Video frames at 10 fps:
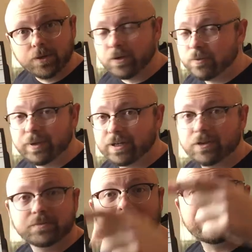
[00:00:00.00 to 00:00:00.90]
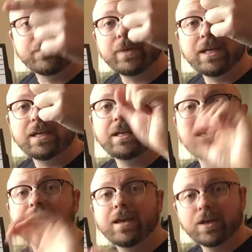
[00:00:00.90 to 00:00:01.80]
but it goes back to
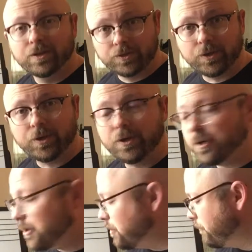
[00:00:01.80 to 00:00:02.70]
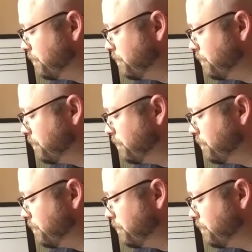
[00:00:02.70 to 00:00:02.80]
mi, do.